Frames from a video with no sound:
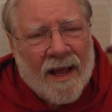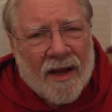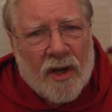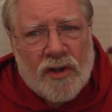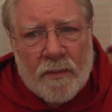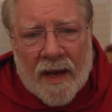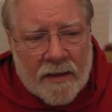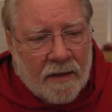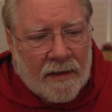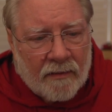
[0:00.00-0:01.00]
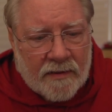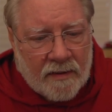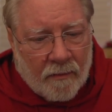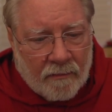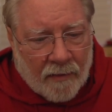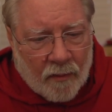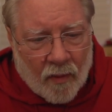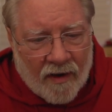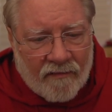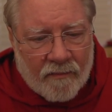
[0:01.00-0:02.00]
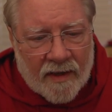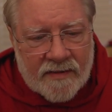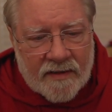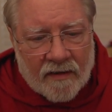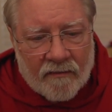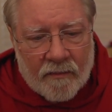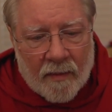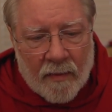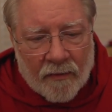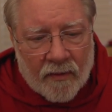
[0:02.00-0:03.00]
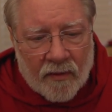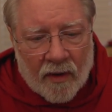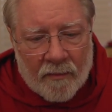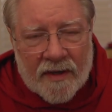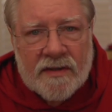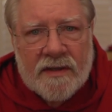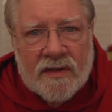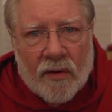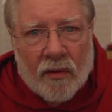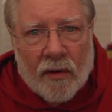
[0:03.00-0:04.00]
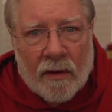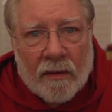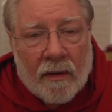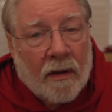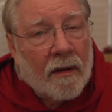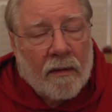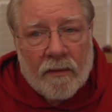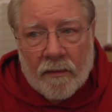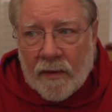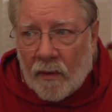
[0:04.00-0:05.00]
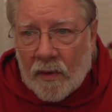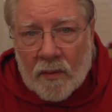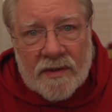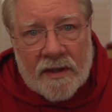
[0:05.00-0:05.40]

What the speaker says: Could you imagine? Now, it's my wife, myself, my mother-in-law, and my sister-in-law. They're the only ones